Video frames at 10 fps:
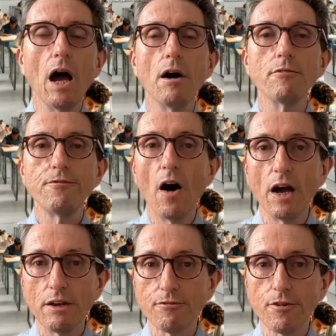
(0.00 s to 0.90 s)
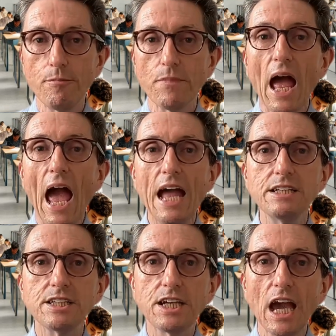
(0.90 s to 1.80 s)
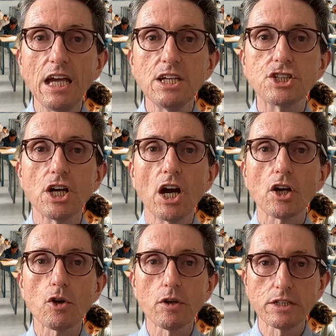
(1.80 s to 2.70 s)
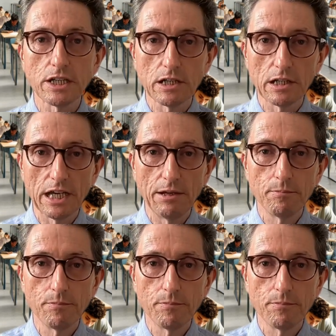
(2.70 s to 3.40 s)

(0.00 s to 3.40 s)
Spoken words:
5. Engage critically.